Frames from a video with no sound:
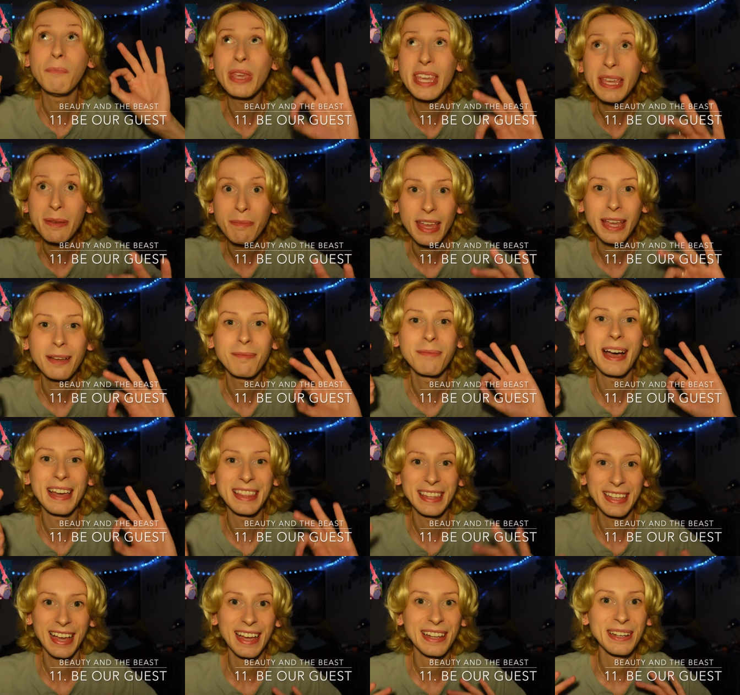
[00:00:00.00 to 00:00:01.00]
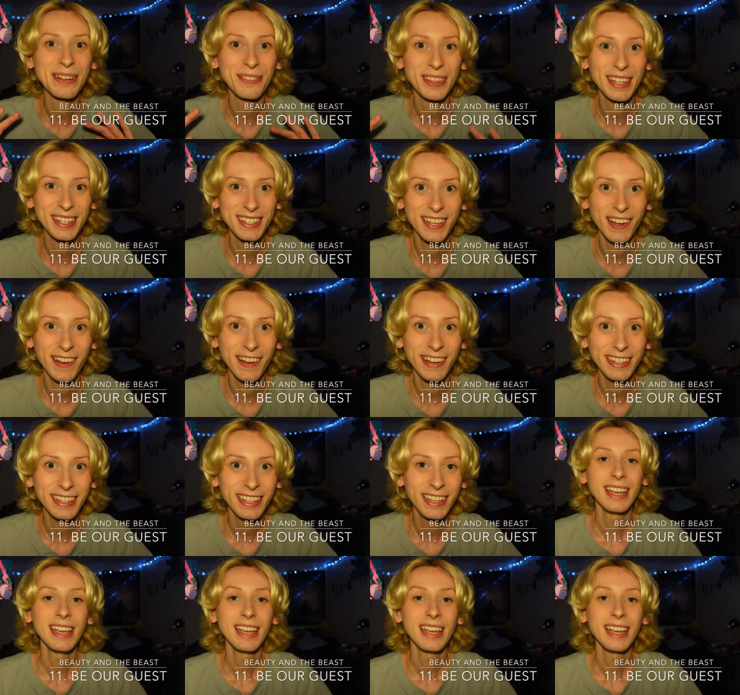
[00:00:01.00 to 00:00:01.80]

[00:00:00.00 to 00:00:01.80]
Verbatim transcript: beaming by the end of the song.